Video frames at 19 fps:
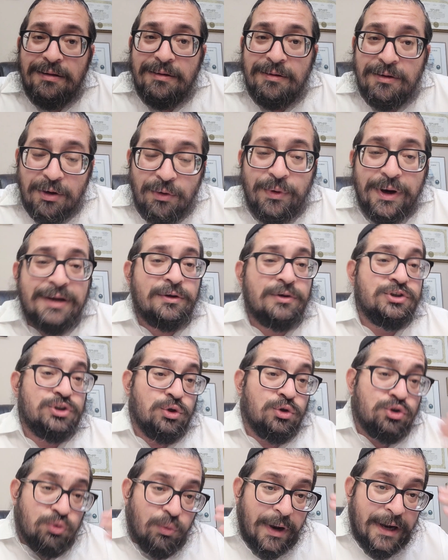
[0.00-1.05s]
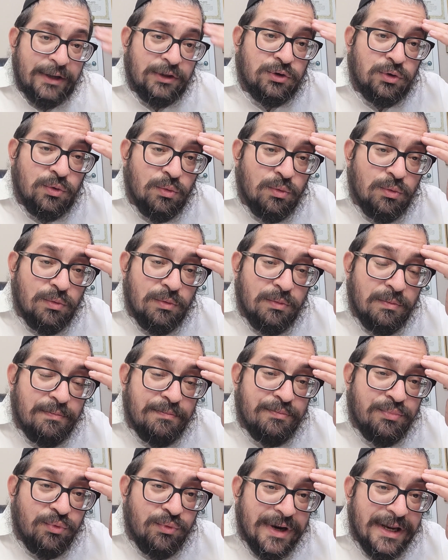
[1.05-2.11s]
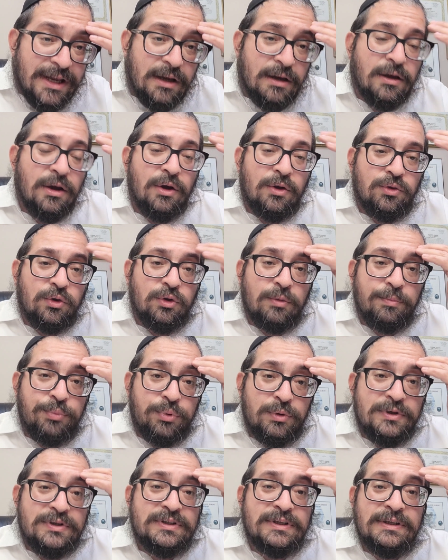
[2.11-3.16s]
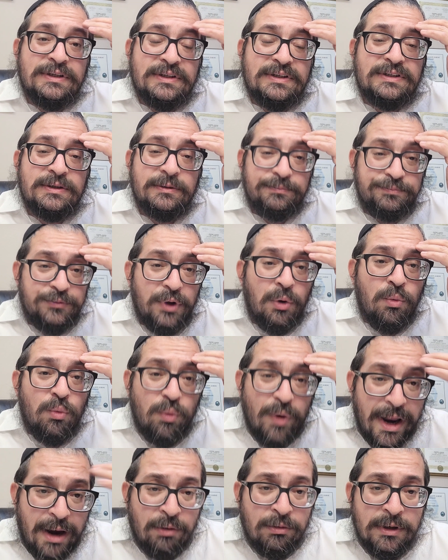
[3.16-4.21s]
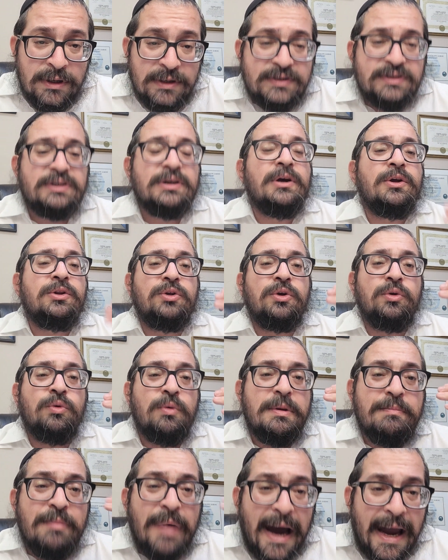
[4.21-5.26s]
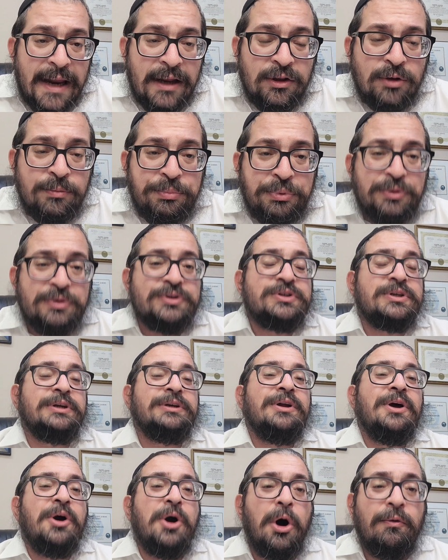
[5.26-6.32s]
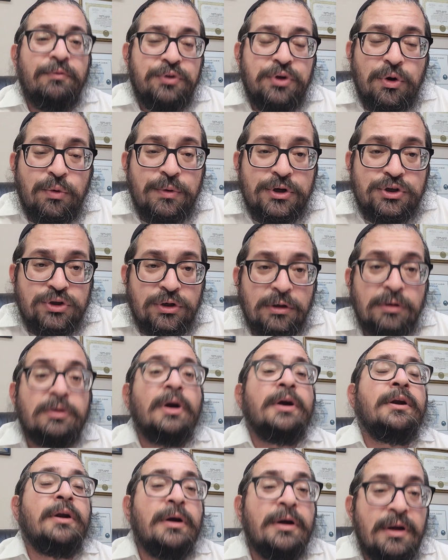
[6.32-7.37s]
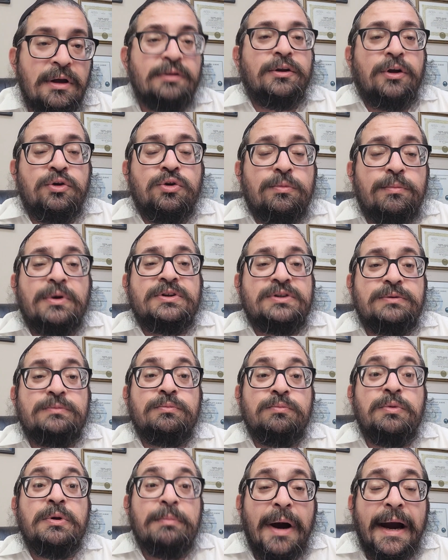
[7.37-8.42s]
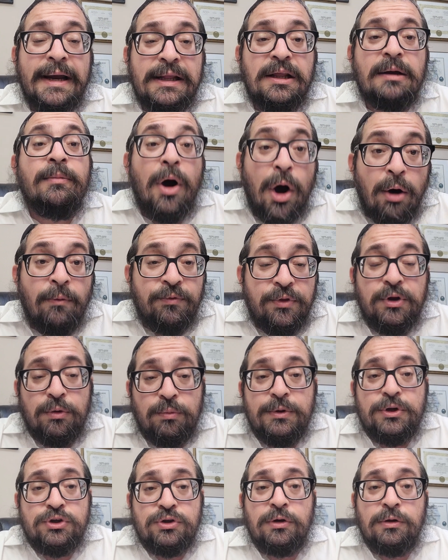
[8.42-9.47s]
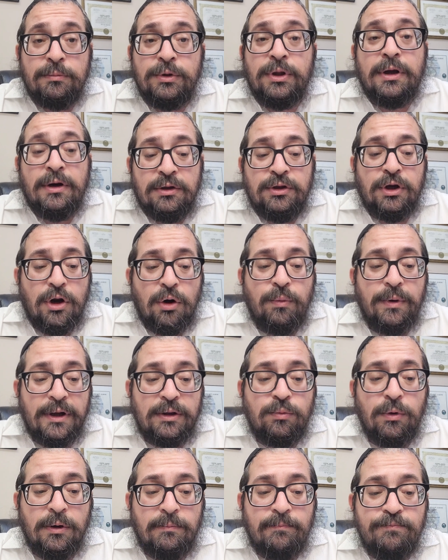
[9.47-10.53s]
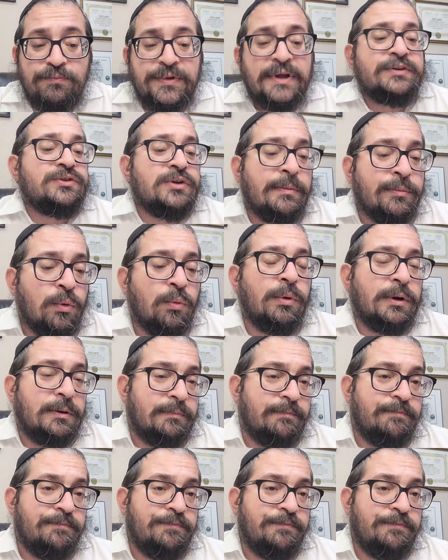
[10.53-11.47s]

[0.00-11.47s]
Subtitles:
Correct? Because you're trying to bring to the person's awareness, to remind the person of the original menorah, then you must remind them of the original menorah, the correct one. That's number one.